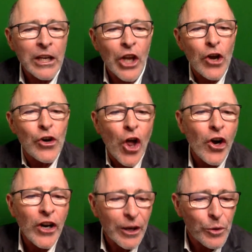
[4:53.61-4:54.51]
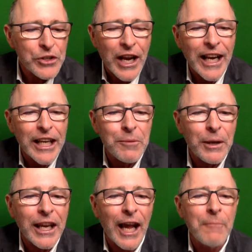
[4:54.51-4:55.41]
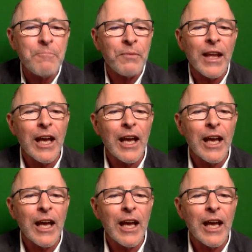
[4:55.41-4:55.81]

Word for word: No longer was I going to become